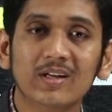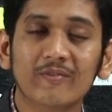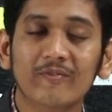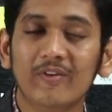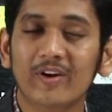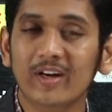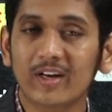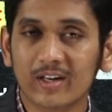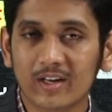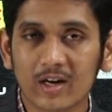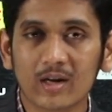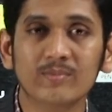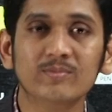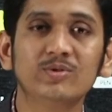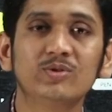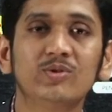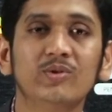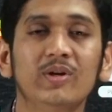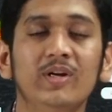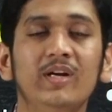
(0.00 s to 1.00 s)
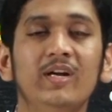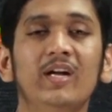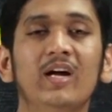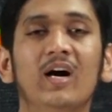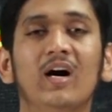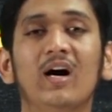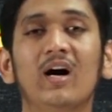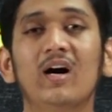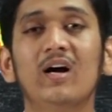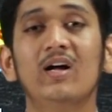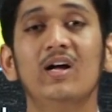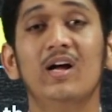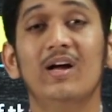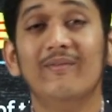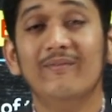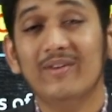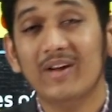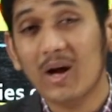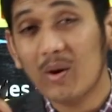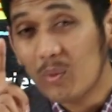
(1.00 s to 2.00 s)
When it comes to India,
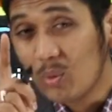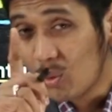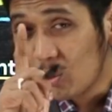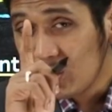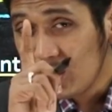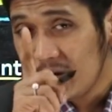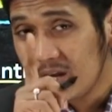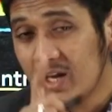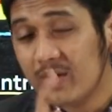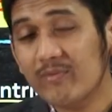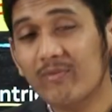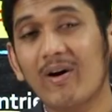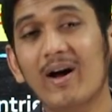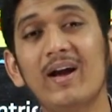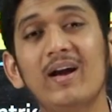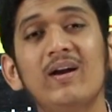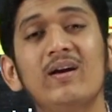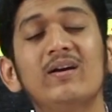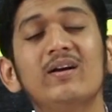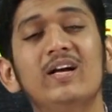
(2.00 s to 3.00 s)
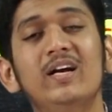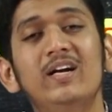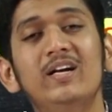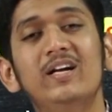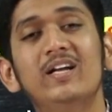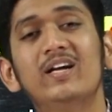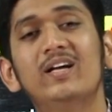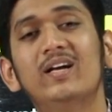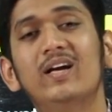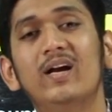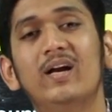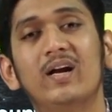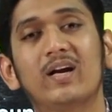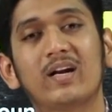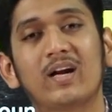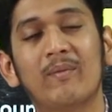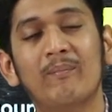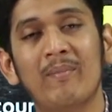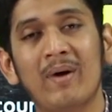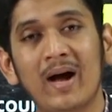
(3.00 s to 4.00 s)
we have only one integrated
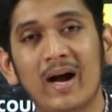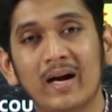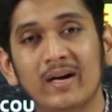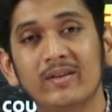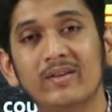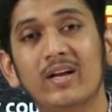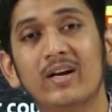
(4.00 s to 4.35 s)
command,